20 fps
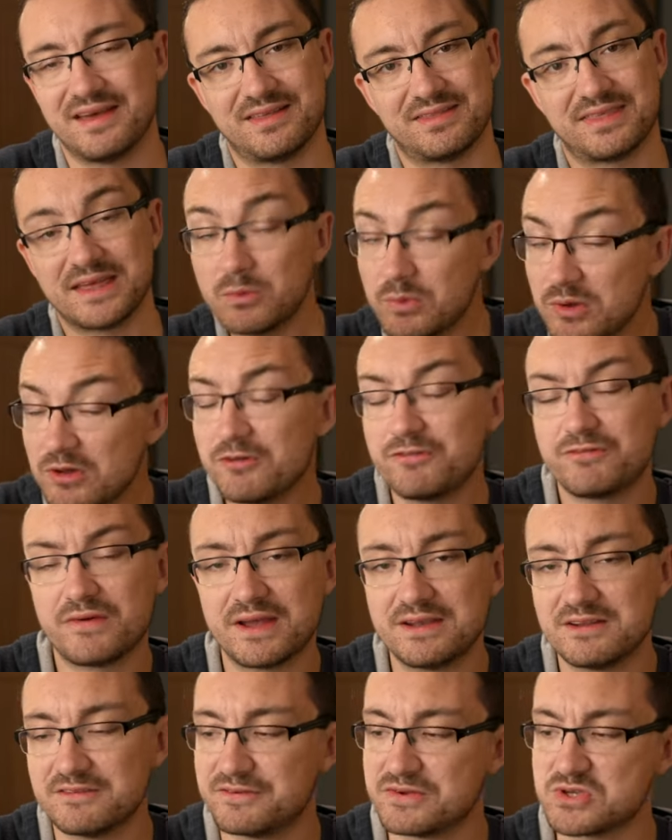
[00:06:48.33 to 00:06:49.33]
They will
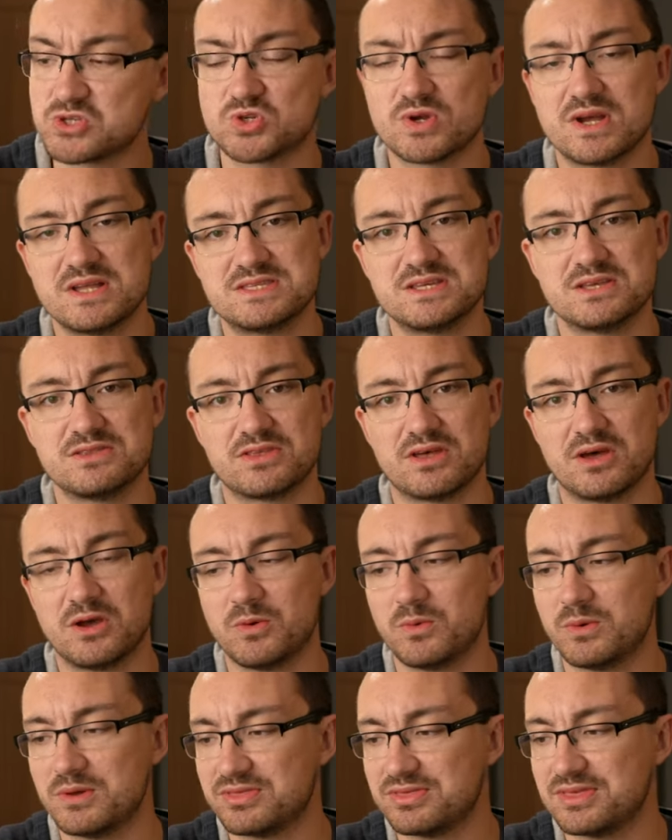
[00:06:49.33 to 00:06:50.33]
find it frustrating
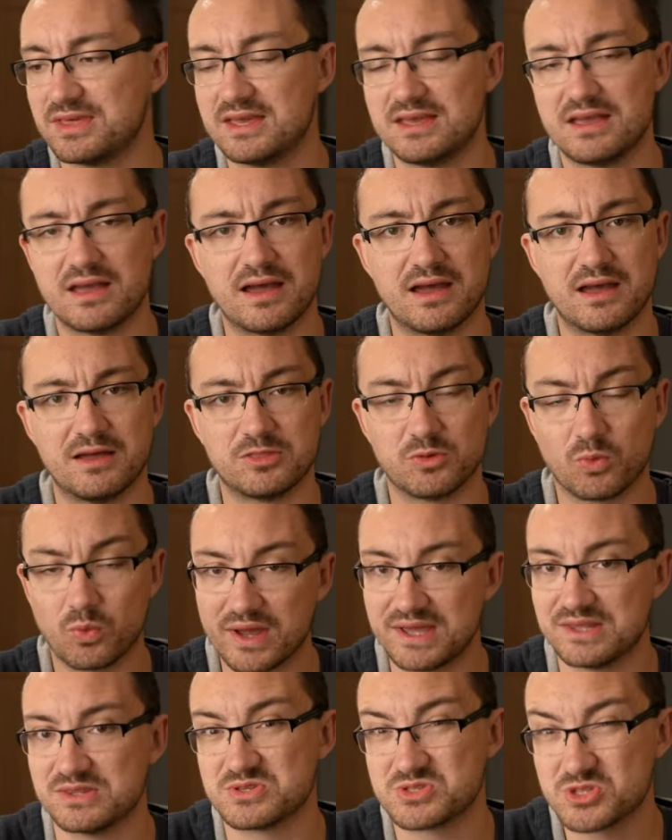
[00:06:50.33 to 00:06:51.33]
though with the
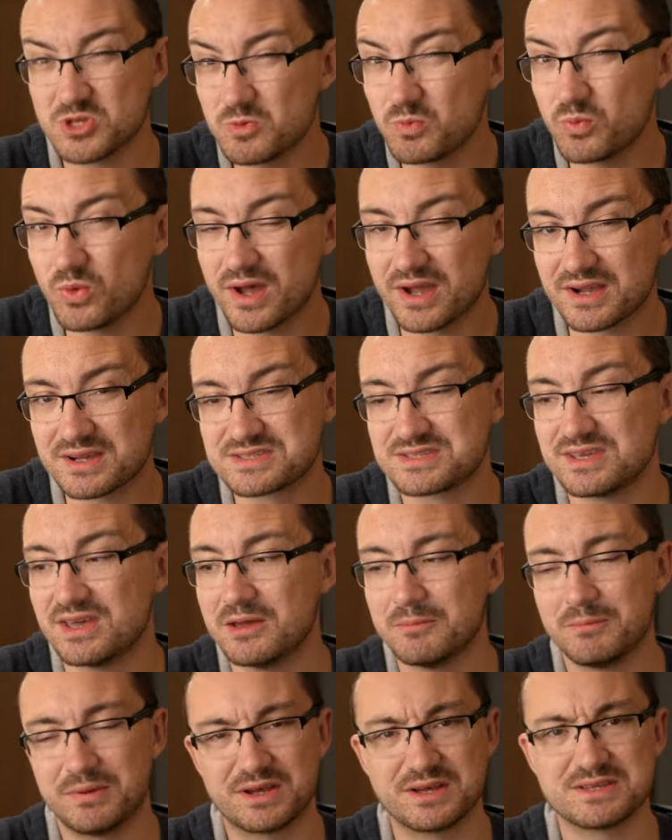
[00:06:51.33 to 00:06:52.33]
way the zoom works,
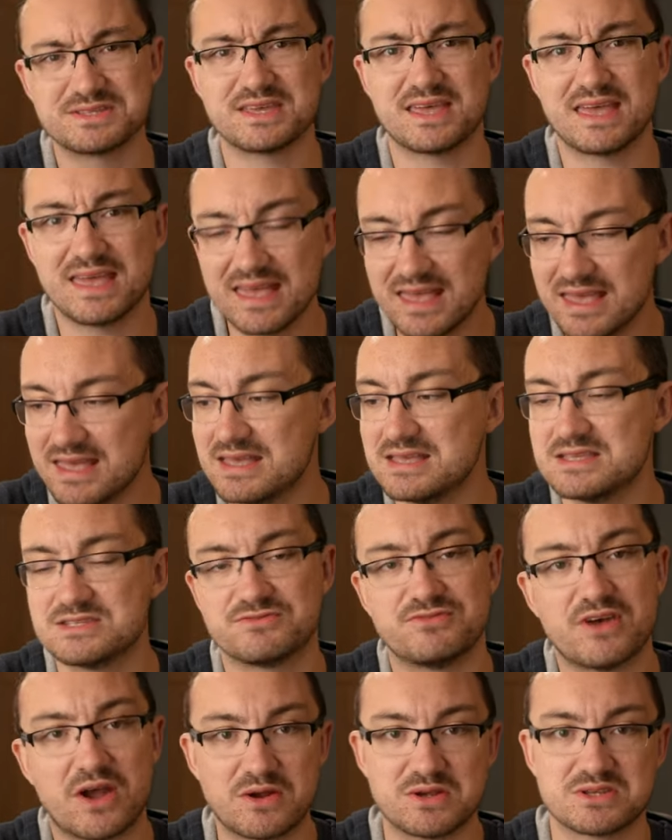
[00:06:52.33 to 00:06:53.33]
because it is
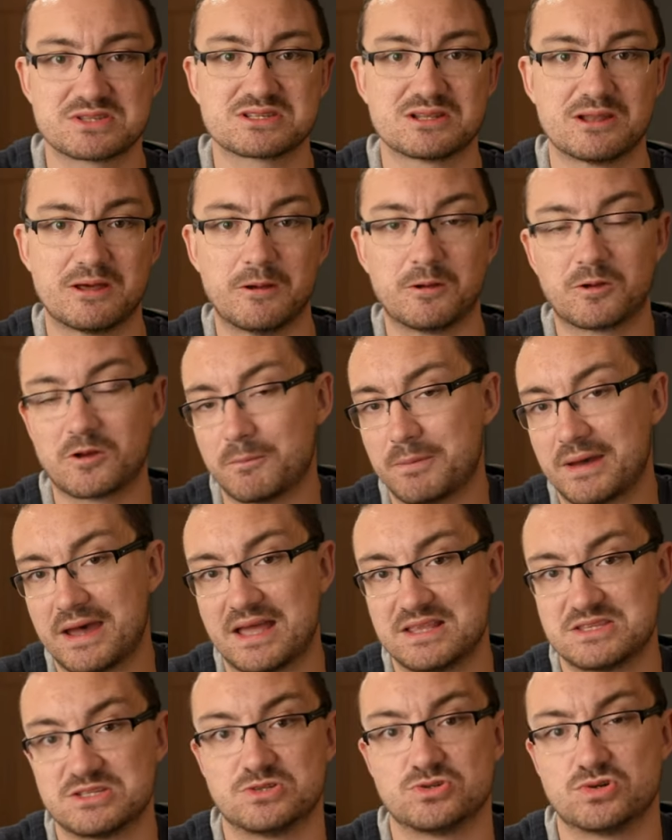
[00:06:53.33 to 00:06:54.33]
very slow
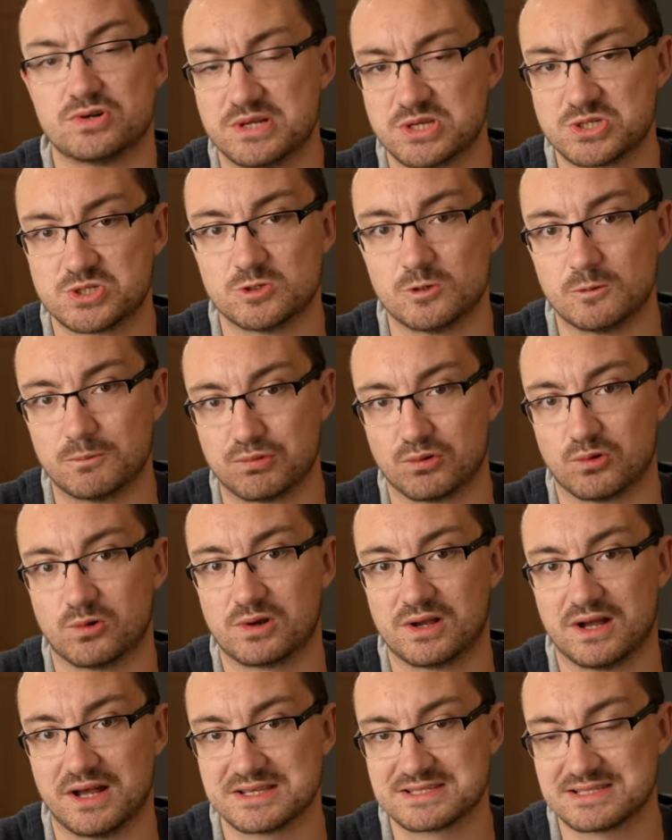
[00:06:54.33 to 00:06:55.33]
compared to traditional
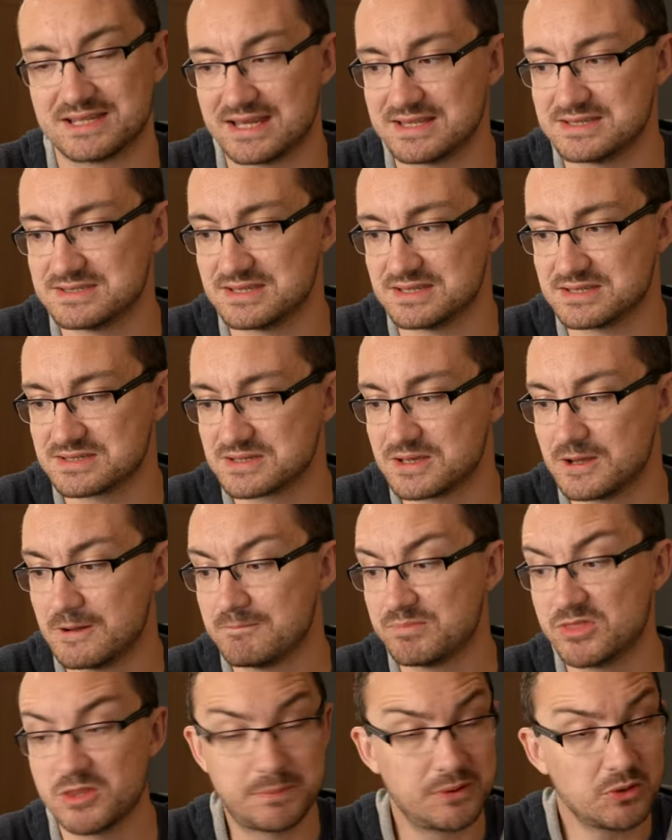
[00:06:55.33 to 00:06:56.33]
broadcast lenses.
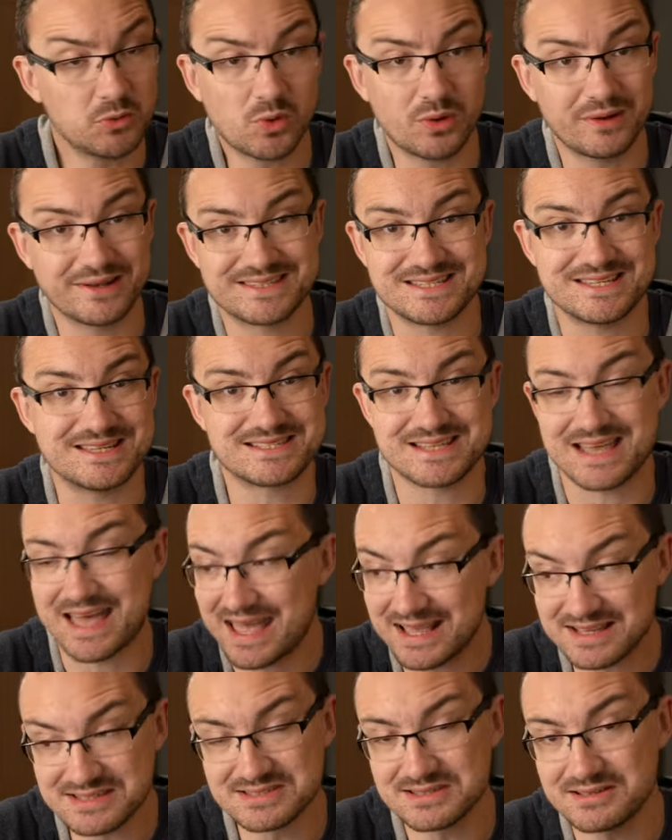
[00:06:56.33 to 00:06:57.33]
The build quality is
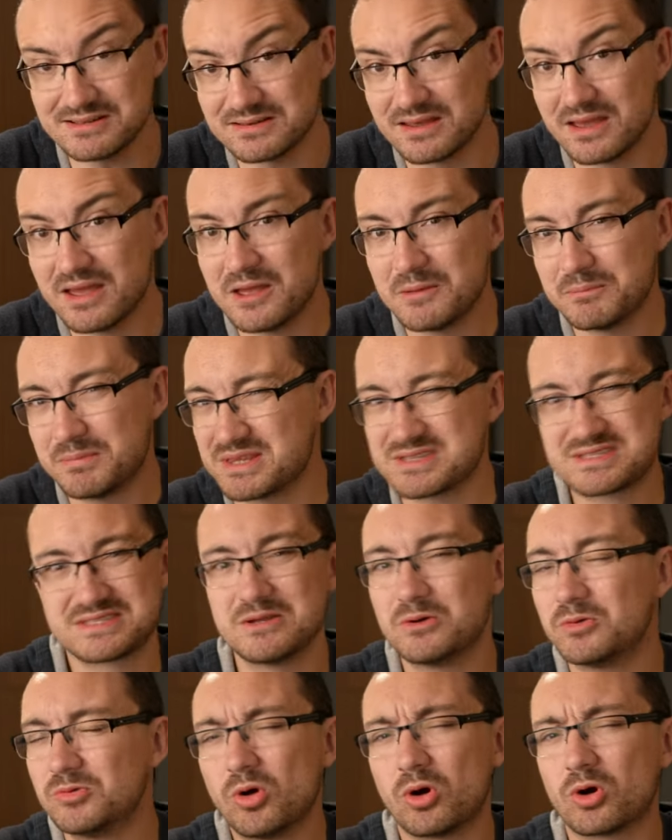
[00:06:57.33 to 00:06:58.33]
excellent, but
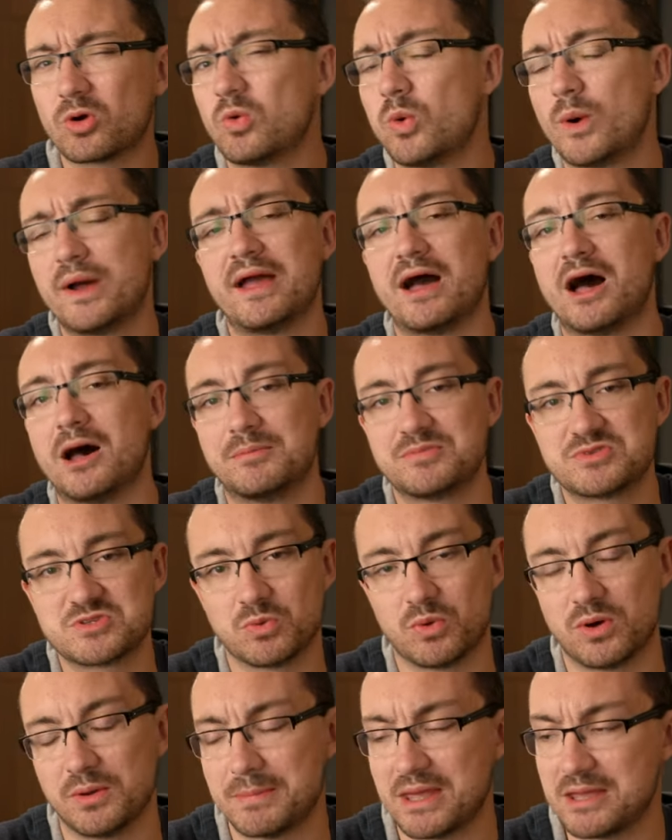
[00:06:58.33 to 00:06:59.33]
still not quite up to
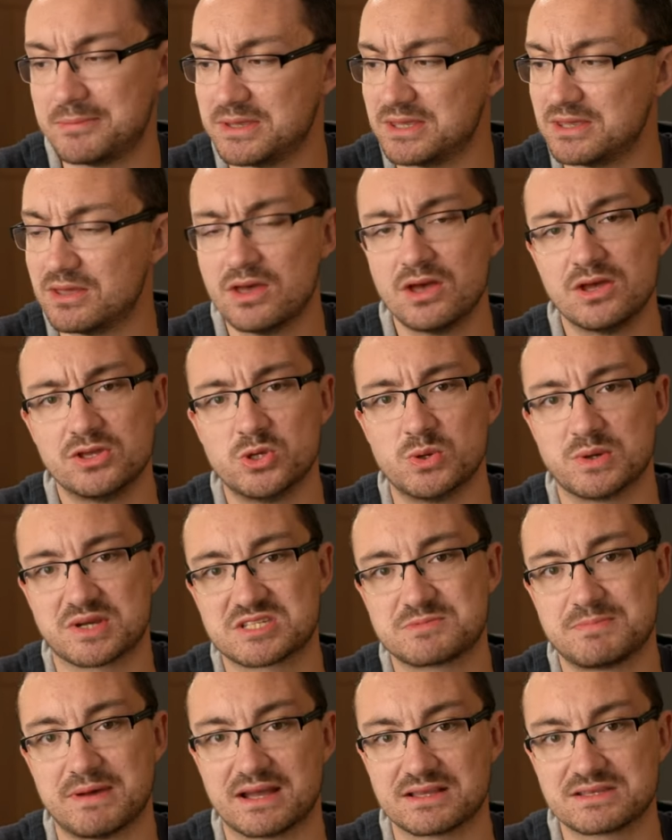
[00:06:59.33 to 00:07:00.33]
what maybe you
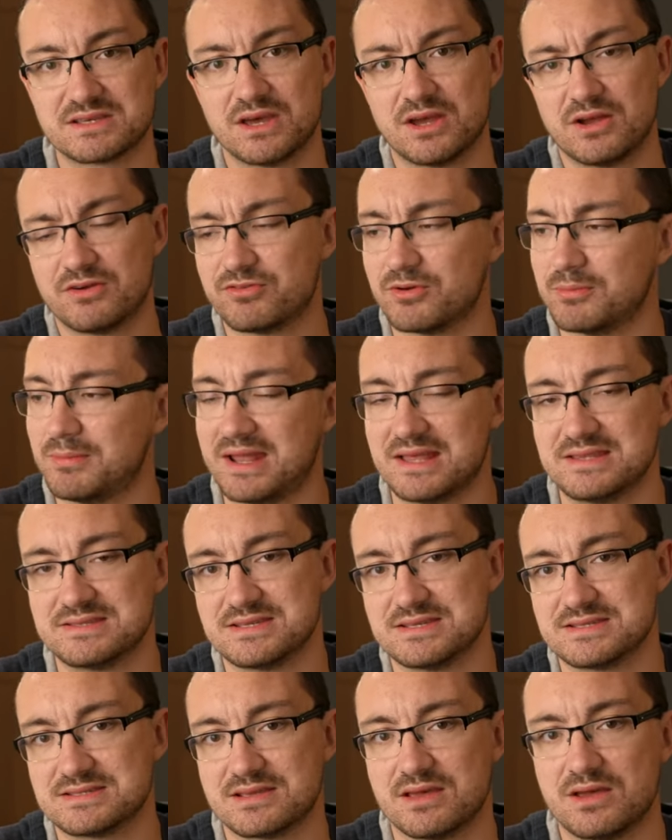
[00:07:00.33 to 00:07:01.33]
expect from
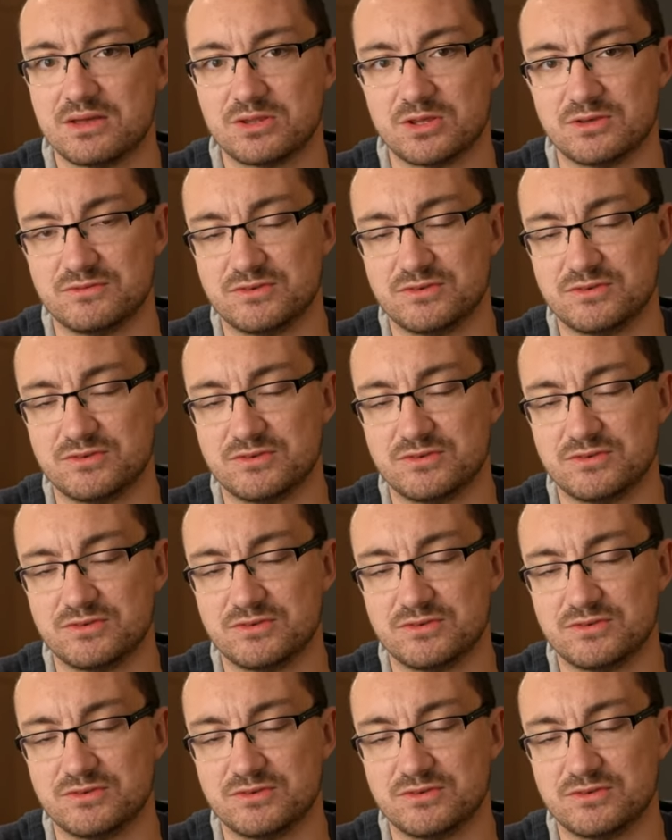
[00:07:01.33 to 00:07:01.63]
lenses that